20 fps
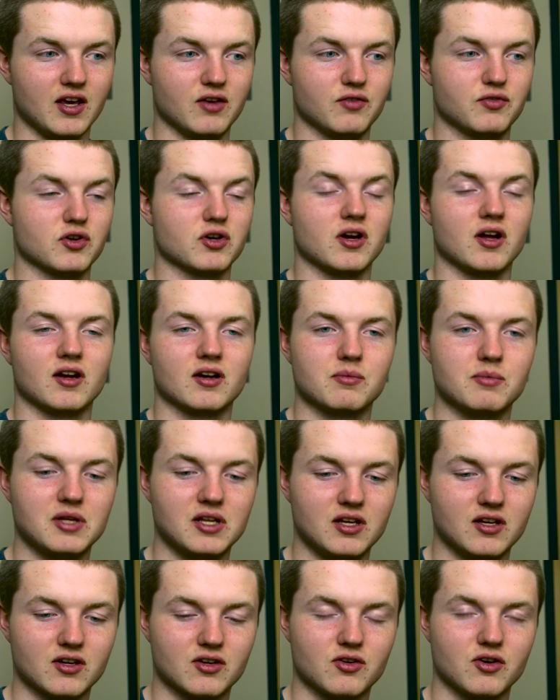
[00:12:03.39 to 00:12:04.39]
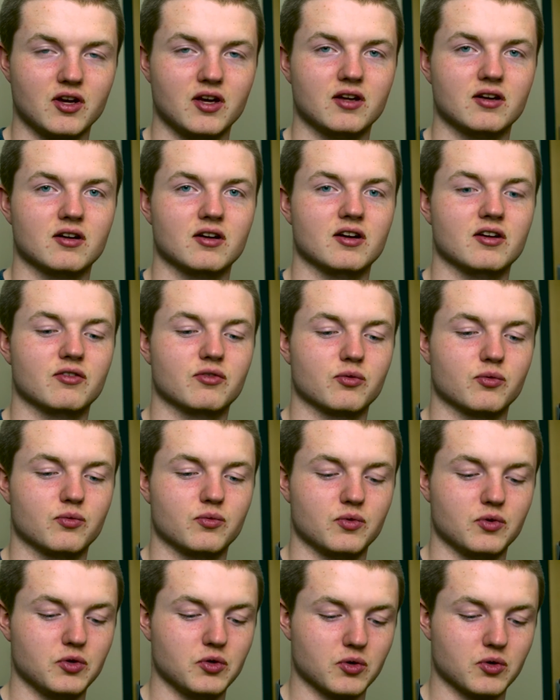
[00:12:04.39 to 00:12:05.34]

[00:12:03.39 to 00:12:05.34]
If you're not a media creator, if